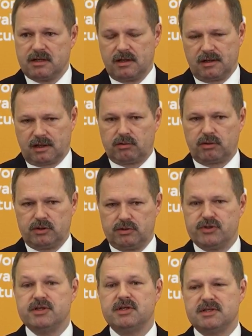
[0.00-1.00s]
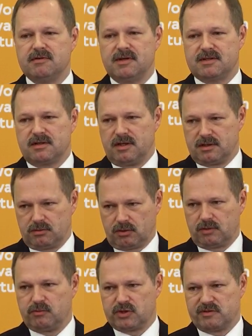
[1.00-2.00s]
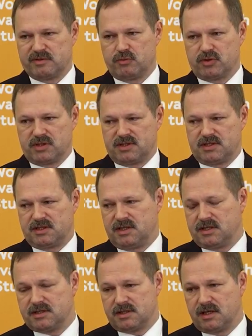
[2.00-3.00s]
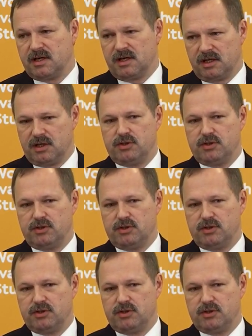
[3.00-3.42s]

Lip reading: But we're just starting to